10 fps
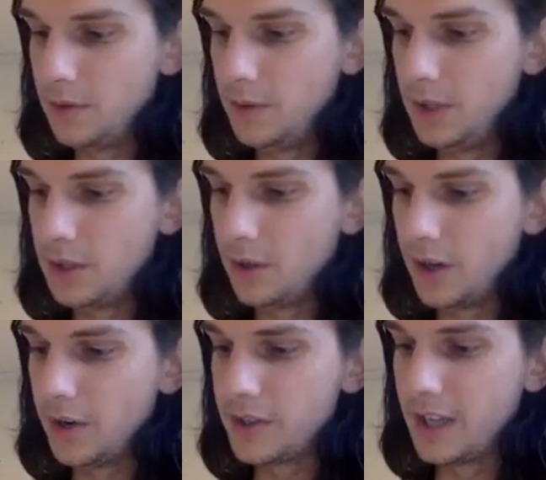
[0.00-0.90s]
We need to
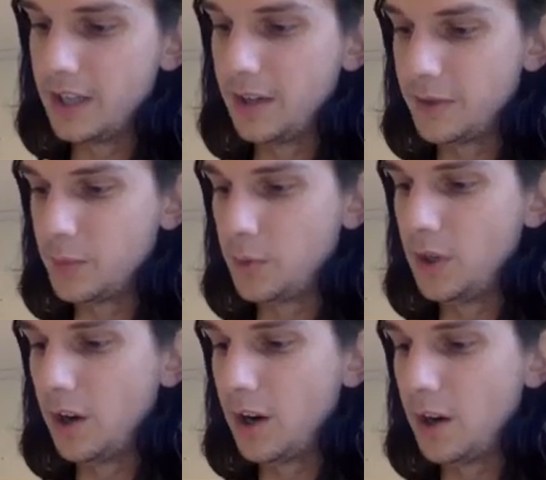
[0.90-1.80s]
understand the difference
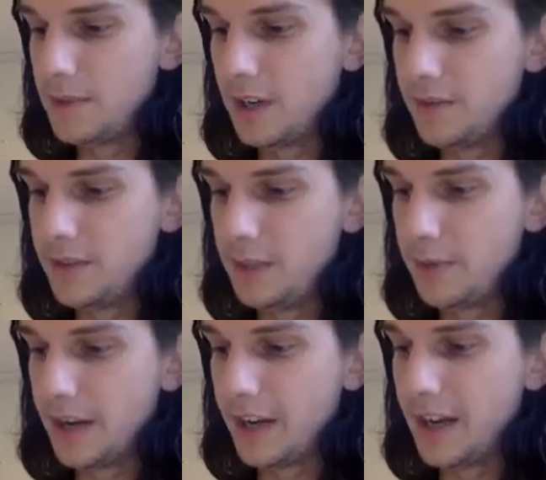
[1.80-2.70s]
between R-harms out of Z
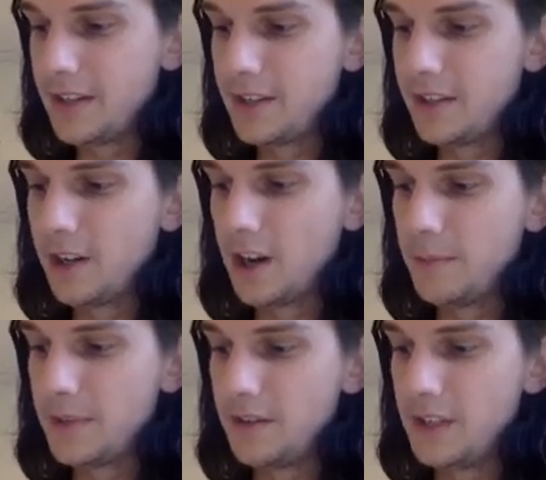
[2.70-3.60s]
bracket S and
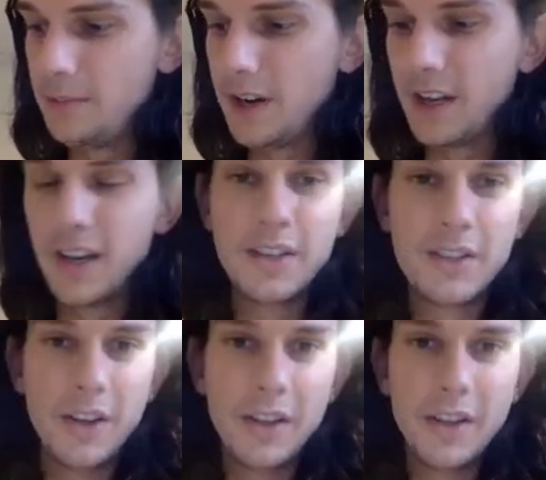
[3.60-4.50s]
R-harms out of Z bracket S
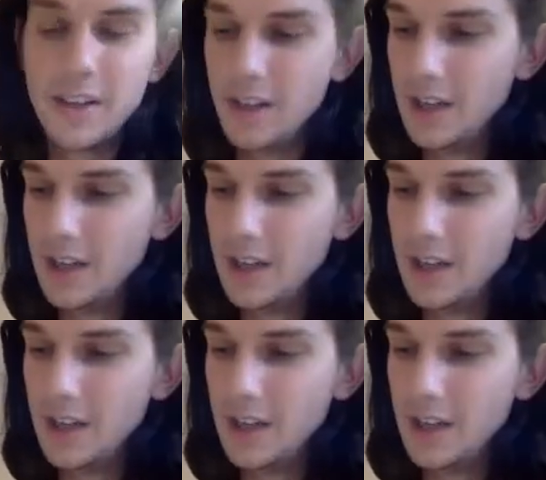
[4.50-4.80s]
solid.